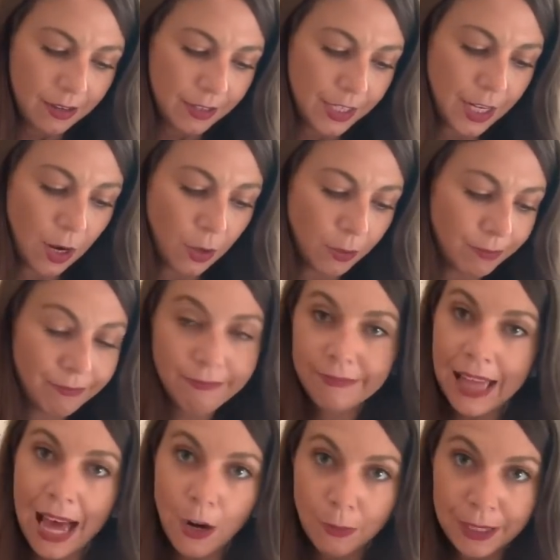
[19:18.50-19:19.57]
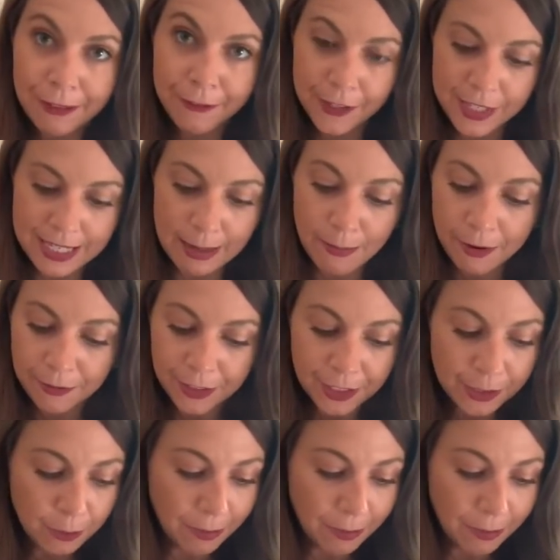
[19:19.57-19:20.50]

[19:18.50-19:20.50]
So that'll be for some of you,